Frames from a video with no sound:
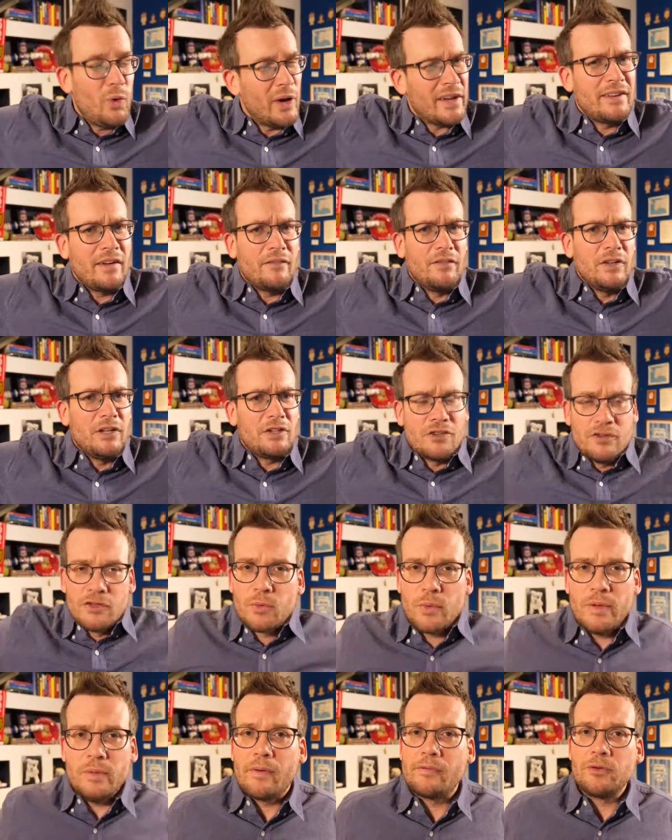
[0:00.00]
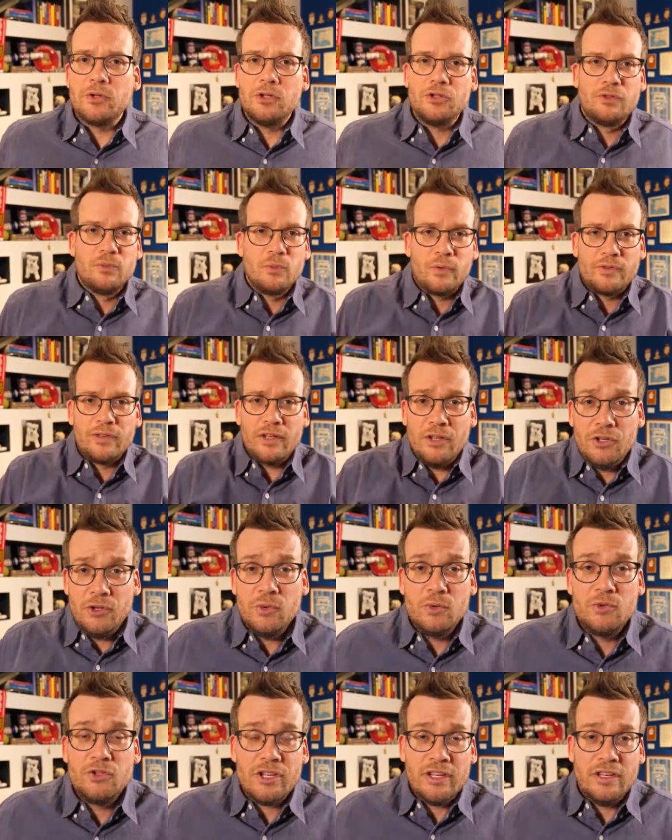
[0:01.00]
Quick definition, the Green Revolution was a
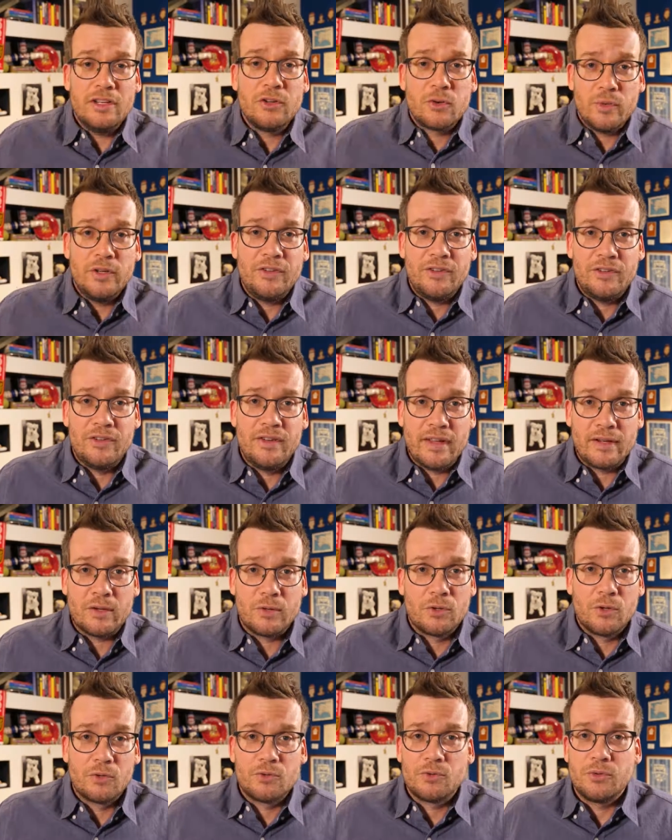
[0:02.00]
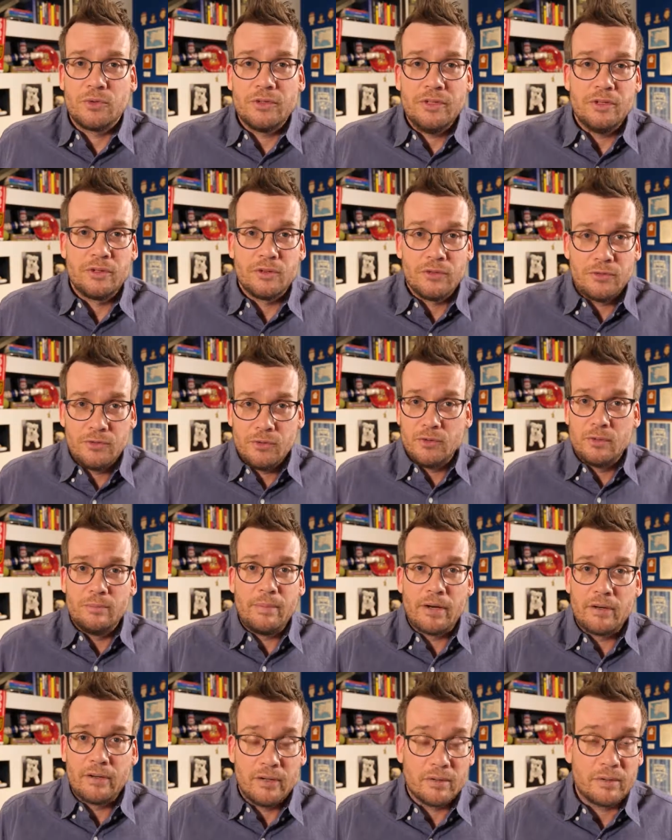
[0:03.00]
huge increase in agricultural yields due to
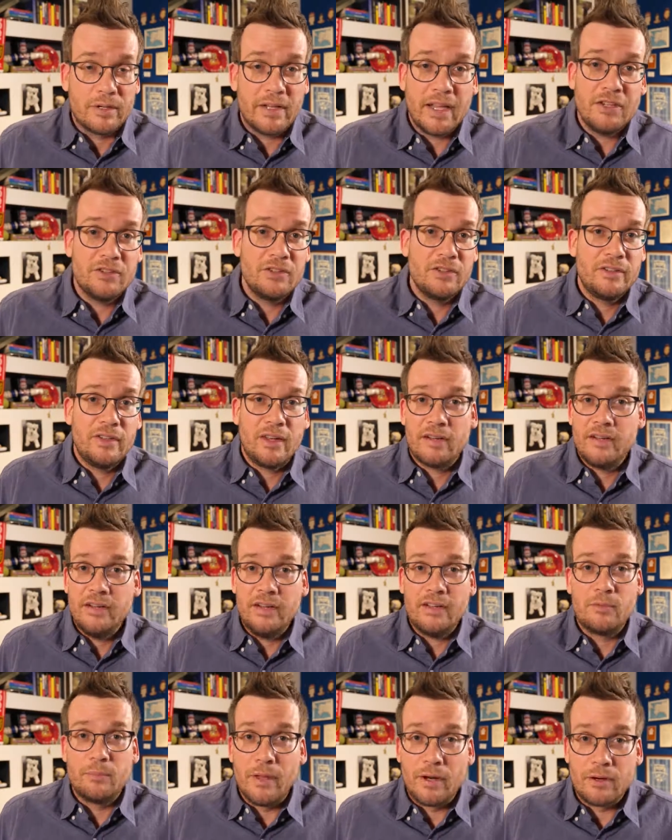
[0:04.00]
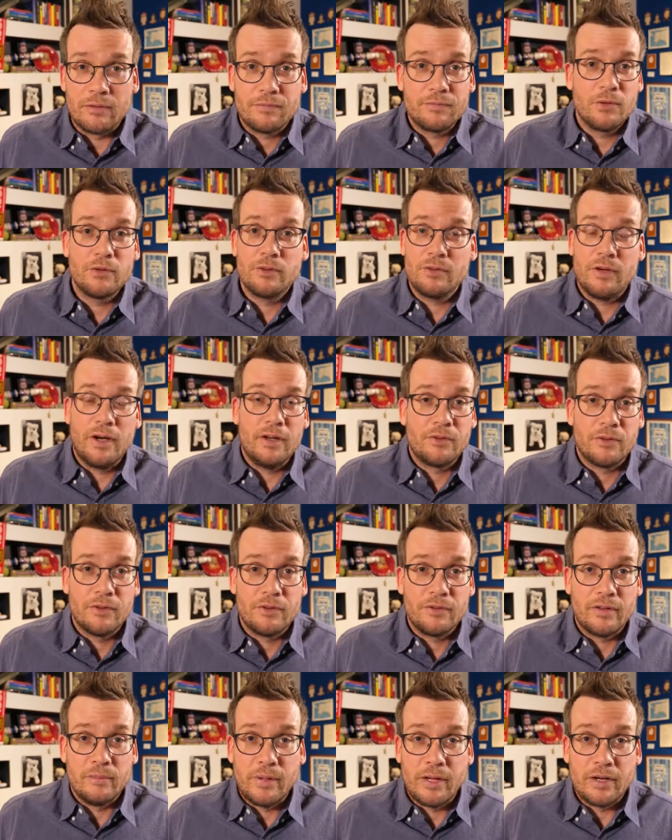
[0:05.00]
better irrigation techniques, better
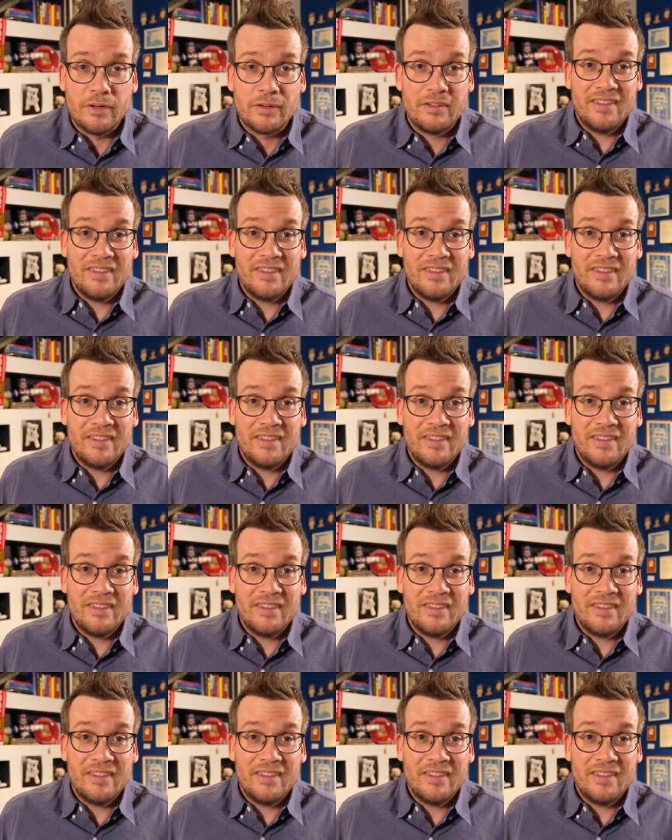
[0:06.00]
fertilizers, and better